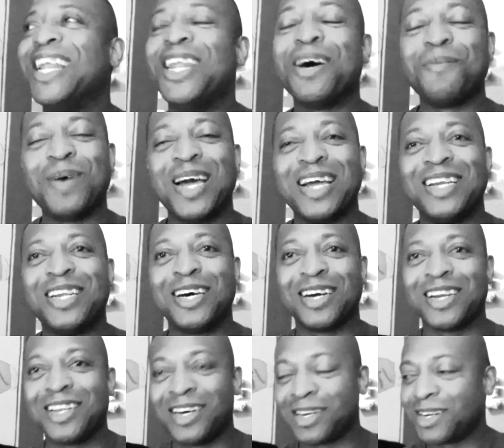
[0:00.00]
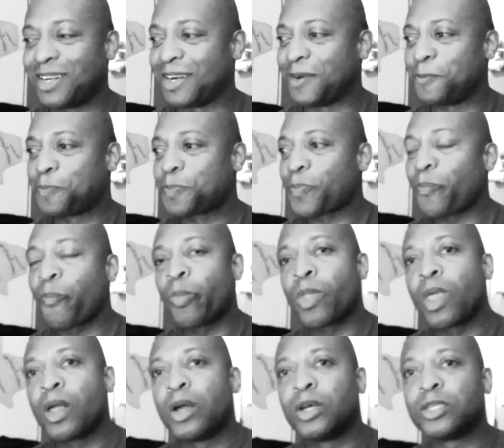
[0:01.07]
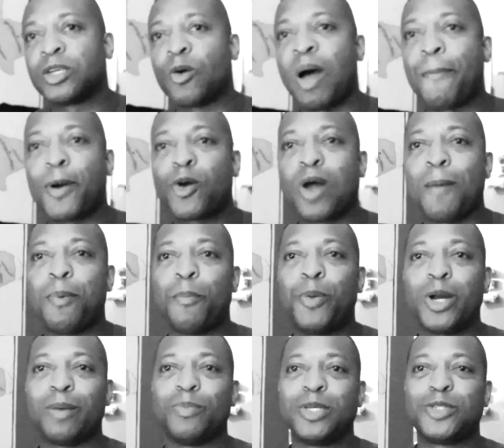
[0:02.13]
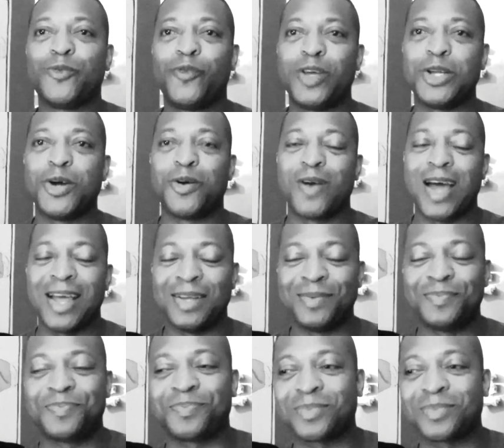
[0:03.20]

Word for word: look, man, look, look, look. So, Rawpa Crawpa put up this video, right?